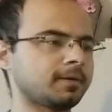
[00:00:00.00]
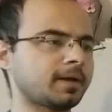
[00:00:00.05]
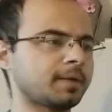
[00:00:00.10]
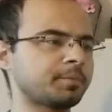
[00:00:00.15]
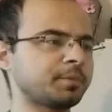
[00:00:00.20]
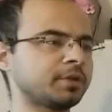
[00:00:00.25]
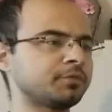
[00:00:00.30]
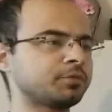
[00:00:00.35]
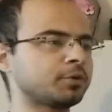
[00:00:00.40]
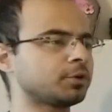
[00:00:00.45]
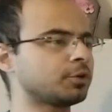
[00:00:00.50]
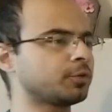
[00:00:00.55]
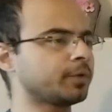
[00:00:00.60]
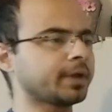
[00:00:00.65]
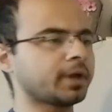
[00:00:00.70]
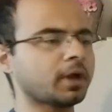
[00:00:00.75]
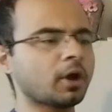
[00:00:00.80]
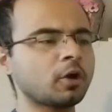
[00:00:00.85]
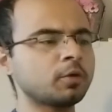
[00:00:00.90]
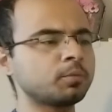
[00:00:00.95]
I mean, if you're
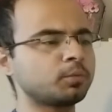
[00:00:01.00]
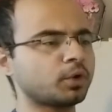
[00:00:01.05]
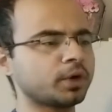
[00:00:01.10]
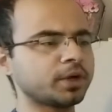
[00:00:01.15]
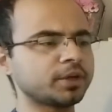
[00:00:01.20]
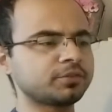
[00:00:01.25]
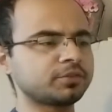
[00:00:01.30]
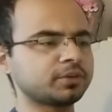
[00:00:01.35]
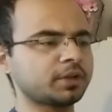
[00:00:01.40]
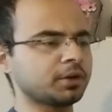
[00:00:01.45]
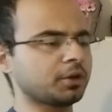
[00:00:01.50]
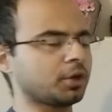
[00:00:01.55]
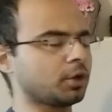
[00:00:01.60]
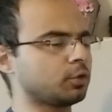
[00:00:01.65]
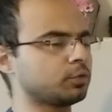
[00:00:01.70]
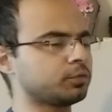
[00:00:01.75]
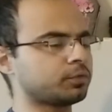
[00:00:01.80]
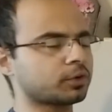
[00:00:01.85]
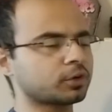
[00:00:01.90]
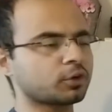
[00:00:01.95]
doing cowboys, then
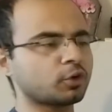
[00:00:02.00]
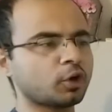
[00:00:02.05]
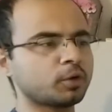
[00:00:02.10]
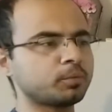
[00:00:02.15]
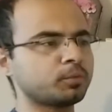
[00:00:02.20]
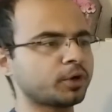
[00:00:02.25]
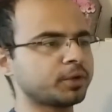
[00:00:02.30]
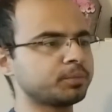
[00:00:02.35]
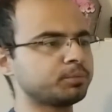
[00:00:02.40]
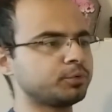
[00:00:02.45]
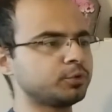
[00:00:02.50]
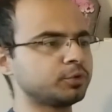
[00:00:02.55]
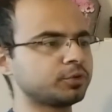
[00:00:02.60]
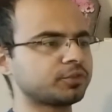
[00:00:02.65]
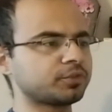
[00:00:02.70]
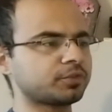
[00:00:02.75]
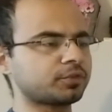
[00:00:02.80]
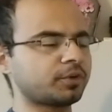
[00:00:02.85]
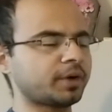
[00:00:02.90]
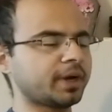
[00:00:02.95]
go for cowboy
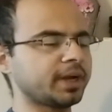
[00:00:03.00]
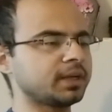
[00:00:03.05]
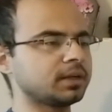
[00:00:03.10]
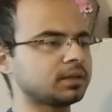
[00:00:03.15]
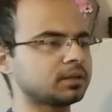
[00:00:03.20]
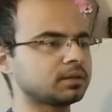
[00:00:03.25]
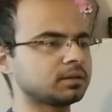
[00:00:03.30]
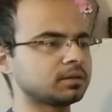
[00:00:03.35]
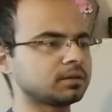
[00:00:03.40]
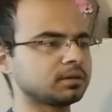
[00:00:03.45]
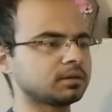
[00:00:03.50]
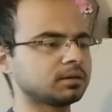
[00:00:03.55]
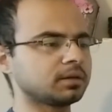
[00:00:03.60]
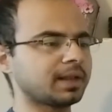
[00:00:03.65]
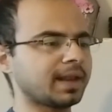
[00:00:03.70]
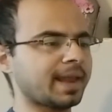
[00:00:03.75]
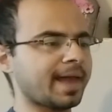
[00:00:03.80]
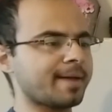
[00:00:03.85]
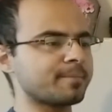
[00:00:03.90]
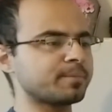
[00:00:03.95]
boots, right?
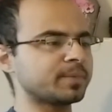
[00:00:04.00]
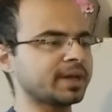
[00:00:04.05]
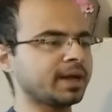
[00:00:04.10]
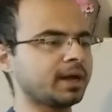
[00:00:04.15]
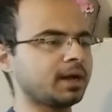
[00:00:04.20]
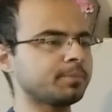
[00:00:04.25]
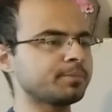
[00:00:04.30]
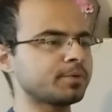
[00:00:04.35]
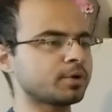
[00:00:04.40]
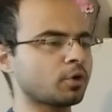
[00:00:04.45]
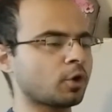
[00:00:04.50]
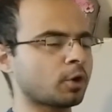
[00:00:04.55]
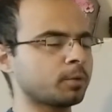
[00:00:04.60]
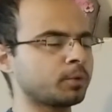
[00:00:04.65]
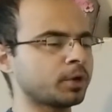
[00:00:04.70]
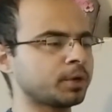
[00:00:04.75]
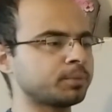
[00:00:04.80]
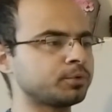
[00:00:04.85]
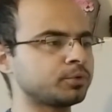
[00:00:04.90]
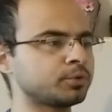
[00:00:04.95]
Glammed up
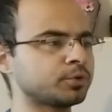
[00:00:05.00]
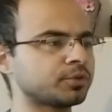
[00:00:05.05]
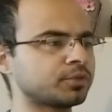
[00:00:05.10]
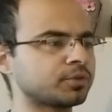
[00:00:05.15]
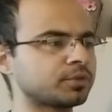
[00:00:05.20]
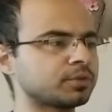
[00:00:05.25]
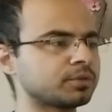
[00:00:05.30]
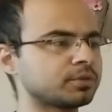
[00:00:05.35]
cowboy boots.